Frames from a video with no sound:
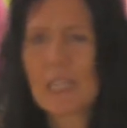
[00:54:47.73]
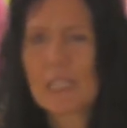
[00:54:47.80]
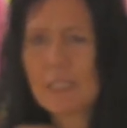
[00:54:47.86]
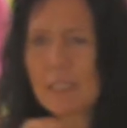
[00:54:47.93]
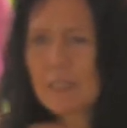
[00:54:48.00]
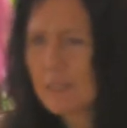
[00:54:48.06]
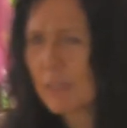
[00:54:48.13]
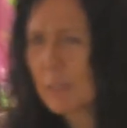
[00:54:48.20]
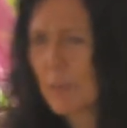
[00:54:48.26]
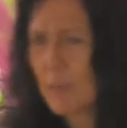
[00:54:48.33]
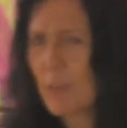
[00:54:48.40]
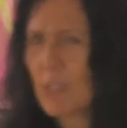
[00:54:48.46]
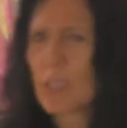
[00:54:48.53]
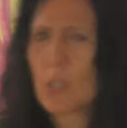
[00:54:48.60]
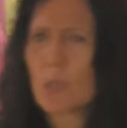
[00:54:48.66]
the Living from
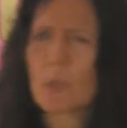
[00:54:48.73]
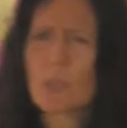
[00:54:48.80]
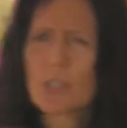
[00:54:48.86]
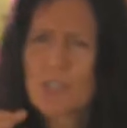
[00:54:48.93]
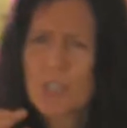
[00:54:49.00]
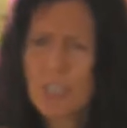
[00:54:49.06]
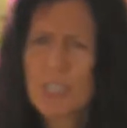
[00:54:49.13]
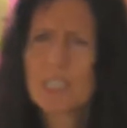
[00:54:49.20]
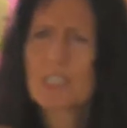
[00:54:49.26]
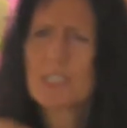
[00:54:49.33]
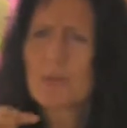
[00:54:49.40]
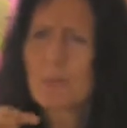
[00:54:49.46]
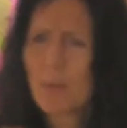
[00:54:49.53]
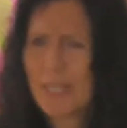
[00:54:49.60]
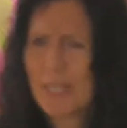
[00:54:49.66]
Vision course just as
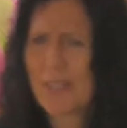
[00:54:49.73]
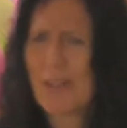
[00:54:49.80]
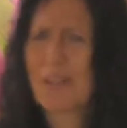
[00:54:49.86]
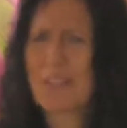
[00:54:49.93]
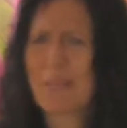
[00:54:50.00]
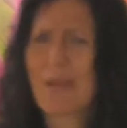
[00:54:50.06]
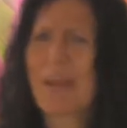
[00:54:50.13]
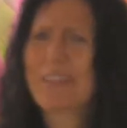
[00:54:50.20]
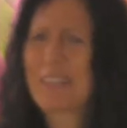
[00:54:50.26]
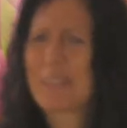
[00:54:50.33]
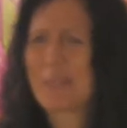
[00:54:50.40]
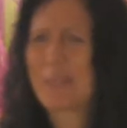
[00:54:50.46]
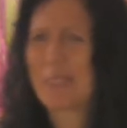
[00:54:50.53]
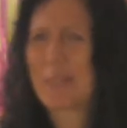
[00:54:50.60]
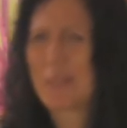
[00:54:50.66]
a weight loss
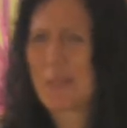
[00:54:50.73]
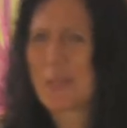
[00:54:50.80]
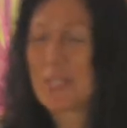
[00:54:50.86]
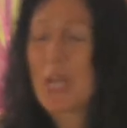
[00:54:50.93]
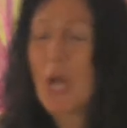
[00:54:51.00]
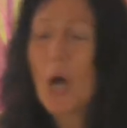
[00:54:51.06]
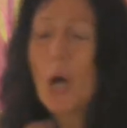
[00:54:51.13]
management course,